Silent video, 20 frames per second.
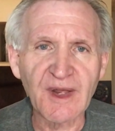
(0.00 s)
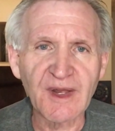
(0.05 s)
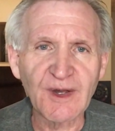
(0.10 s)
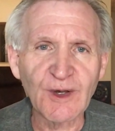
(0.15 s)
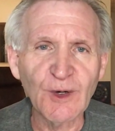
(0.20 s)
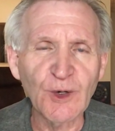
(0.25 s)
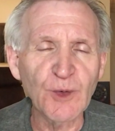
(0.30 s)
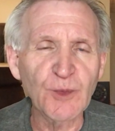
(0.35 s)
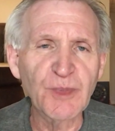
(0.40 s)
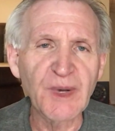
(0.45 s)

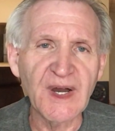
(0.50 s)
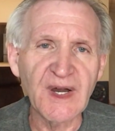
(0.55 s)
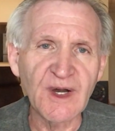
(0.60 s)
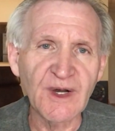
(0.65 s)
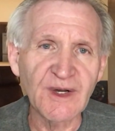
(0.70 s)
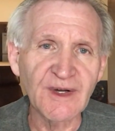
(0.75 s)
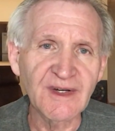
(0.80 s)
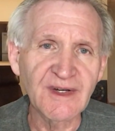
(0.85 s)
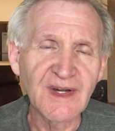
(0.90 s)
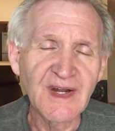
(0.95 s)

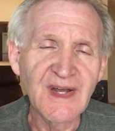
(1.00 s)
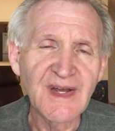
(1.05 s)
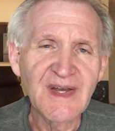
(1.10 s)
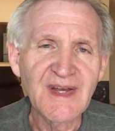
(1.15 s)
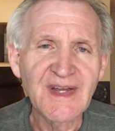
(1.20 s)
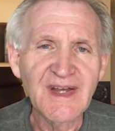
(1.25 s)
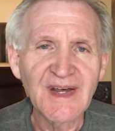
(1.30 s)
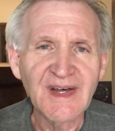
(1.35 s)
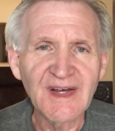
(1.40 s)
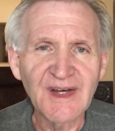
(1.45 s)
Colbert
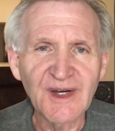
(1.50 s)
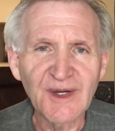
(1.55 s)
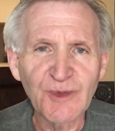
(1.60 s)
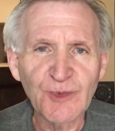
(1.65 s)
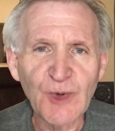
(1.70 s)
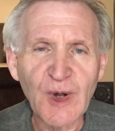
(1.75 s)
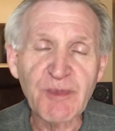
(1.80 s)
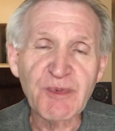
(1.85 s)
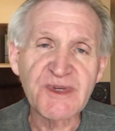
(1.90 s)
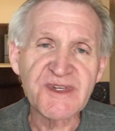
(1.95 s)
uh,
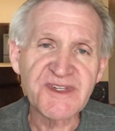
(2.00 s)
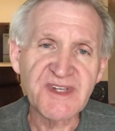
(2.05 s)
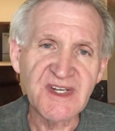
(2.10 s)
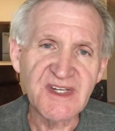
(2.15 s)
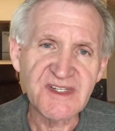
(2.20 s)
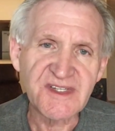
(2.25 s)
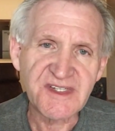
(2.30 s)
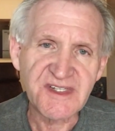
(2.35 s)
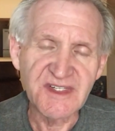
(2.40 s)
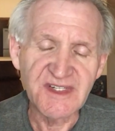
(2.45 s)

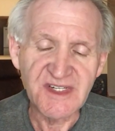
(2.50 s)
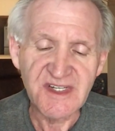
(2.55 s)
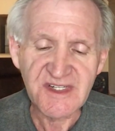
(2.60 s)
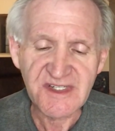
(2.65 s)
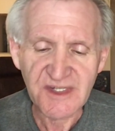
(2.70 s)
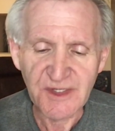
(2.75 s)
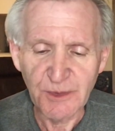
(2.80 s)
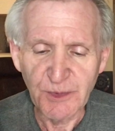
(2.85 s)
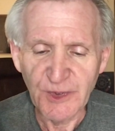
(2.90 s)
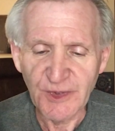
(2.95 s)
represents in
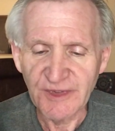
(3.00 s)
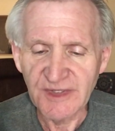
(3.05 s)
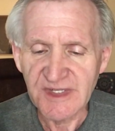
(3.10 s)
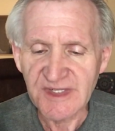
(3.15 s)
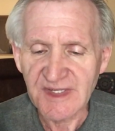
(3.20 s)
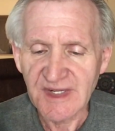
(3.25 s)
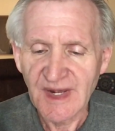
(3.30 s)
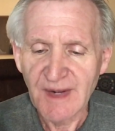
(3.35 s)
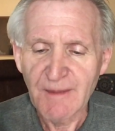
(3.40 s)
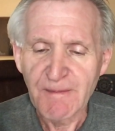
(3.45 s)
these two movies.